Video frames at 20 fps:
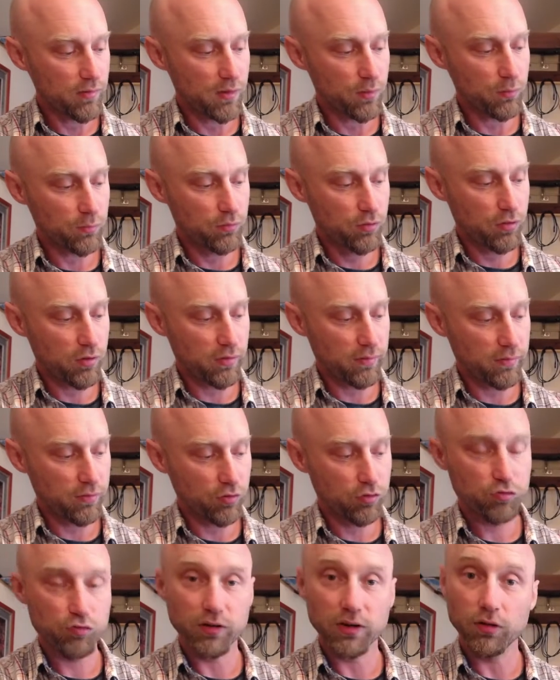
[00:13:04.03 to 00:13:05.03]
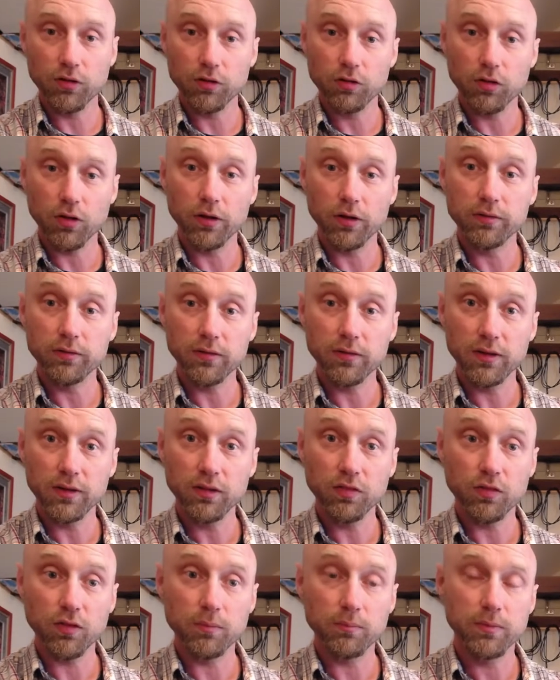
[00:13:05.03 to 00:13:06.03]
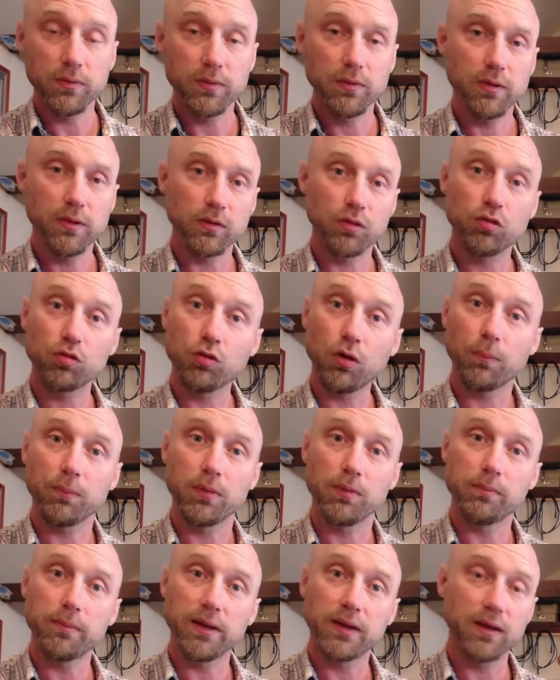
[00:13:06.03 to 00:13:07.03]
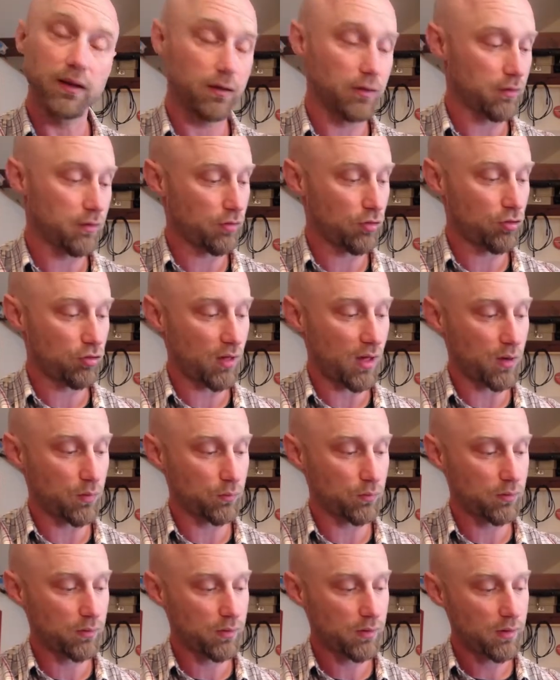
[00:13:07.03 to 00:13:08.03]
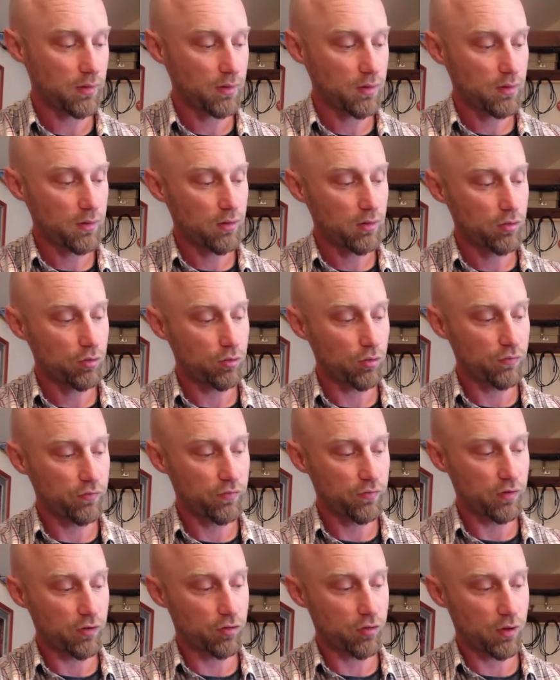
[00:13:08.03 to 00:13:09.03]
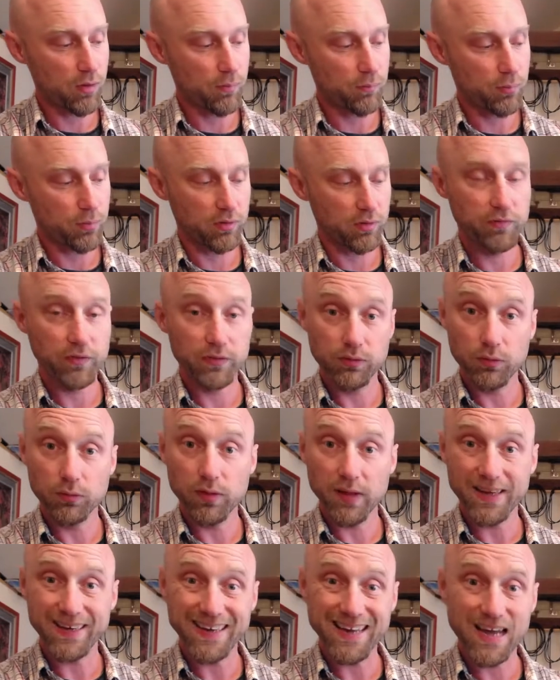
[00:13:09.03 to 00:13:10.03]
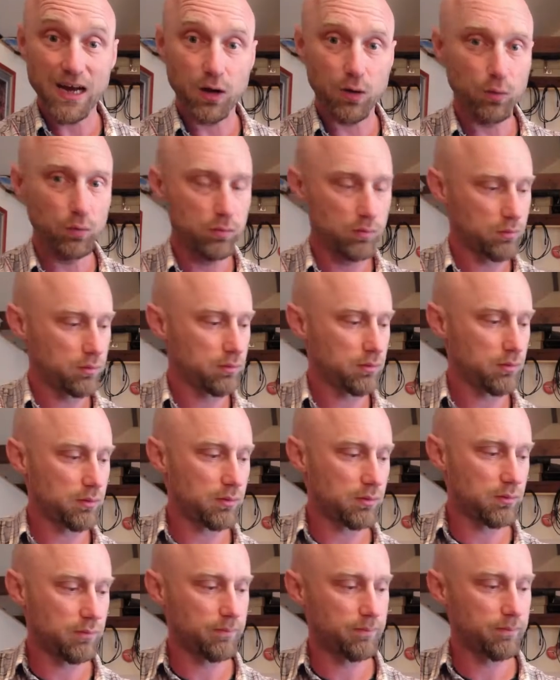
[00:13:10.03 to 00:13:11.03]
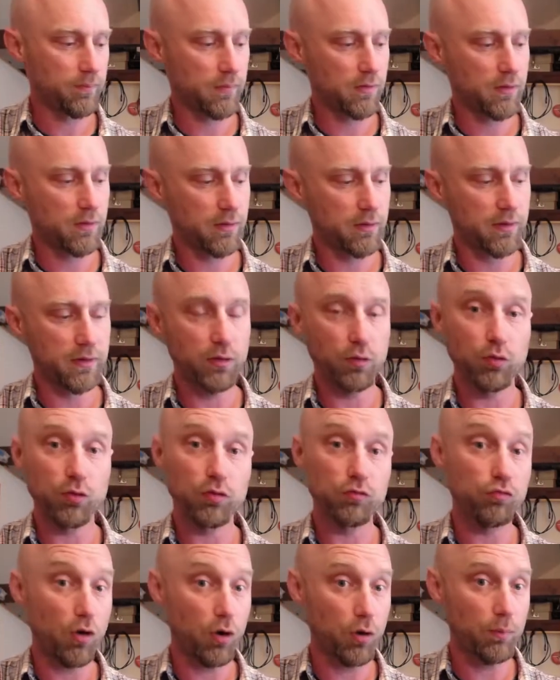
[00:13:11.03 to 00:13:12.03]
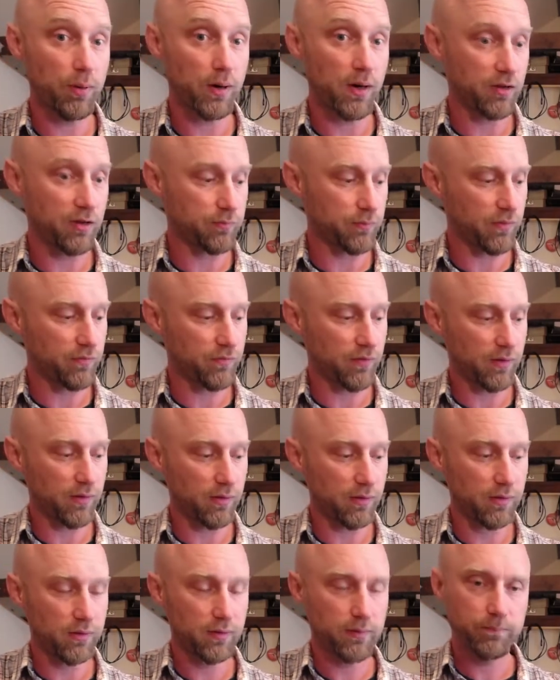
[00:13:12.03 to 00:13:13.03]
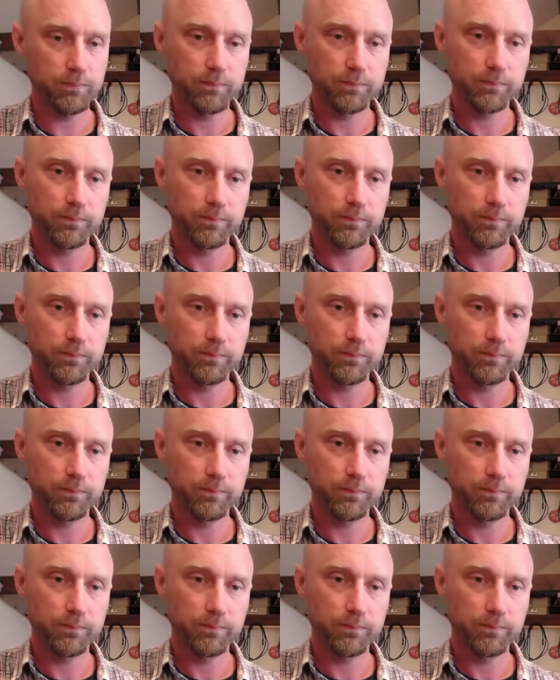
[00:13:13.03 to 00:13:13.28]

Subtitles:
that they will touch the strings underneath them and stop them making a nice sound. So for example, if I do that now, and I use the wrong part of my finger,